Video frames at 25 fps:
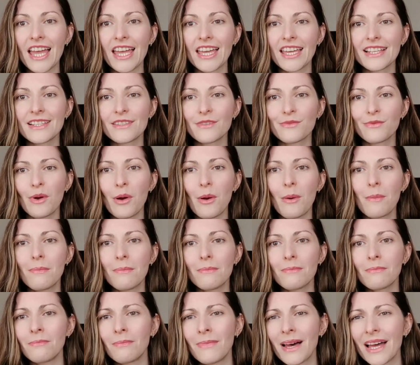It's
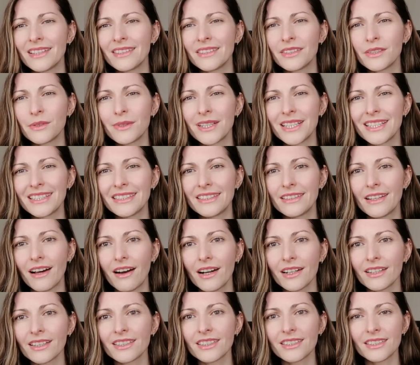from Mandarin
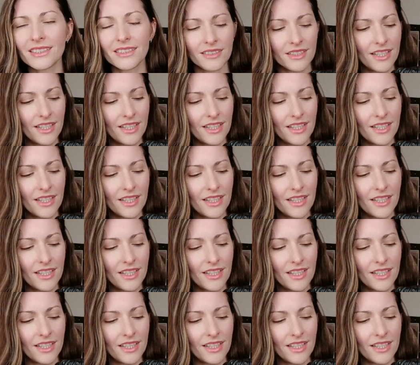Duck.